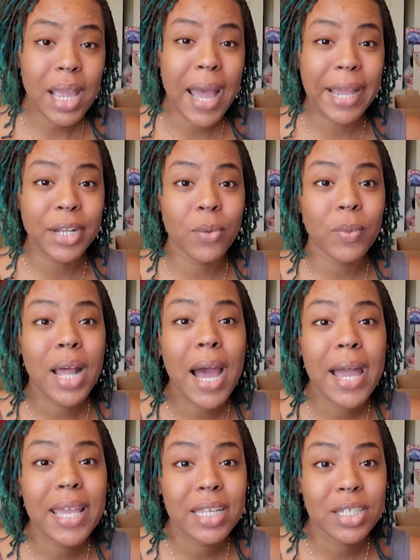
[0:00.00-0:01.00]
I know when
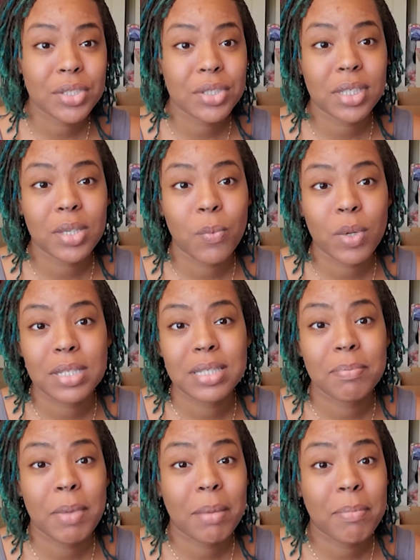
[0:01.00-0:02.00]
I initially wanted
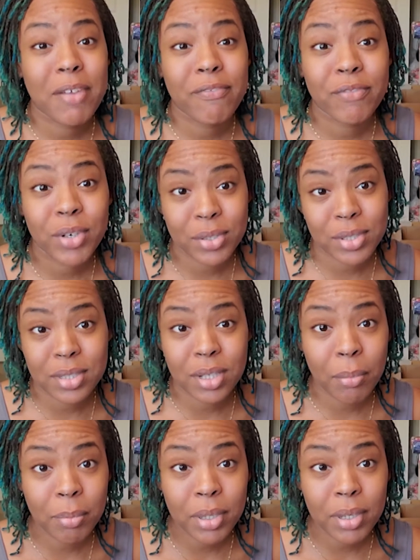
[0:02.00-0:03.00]
to make my first
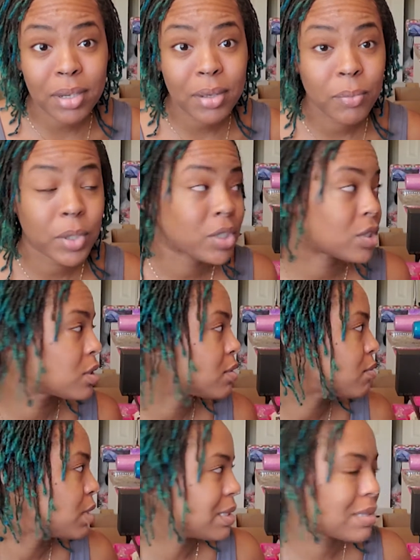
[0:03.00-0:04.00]
tumbler, which
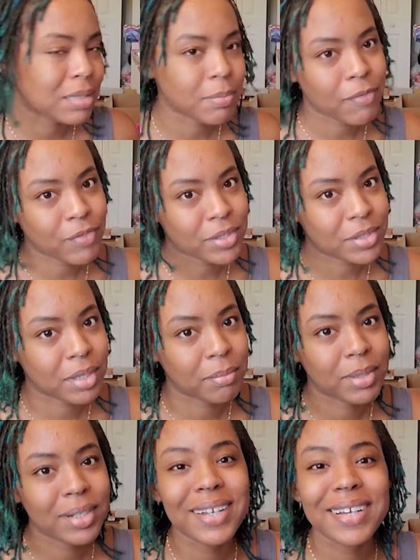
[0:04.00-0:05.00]
this is my first
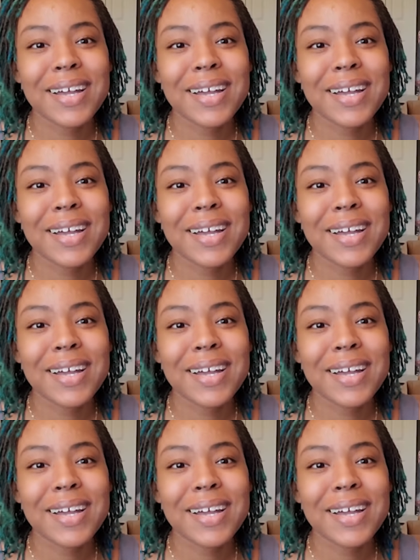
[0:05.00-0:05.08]
tumbler,